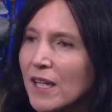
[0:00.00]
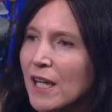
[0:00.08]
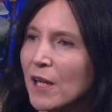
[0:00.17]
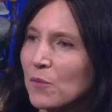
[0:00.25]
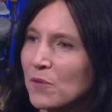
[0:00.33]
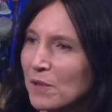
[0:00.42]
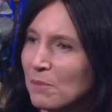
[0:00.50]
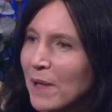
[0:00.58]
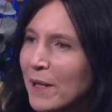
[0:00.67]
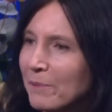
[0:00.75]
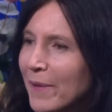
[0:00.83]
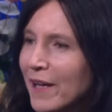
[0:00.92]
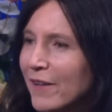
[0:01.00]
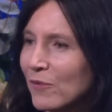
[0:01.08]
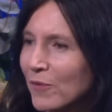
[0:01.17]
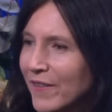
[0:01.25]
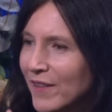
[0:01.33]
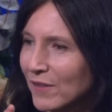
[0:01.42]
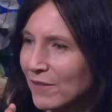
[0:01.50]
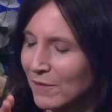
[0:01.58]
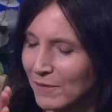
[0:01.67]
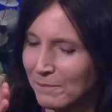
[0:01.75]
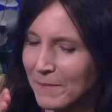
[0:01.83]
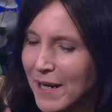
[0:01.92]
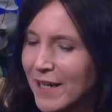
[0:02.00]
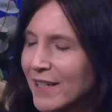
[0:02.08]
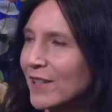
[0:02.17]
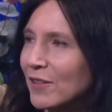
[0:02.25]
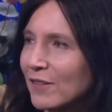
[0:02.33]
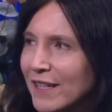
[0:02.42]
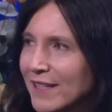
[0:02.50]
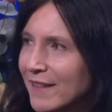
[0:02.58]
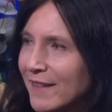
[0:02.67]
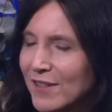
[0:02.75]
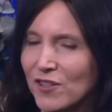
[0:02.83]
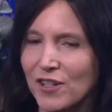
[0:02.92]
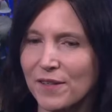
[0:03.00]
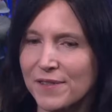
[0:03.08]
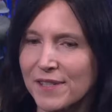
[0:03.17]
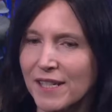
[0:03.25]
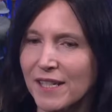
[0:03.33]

It was a bloodbath when the market corrected in the GFC.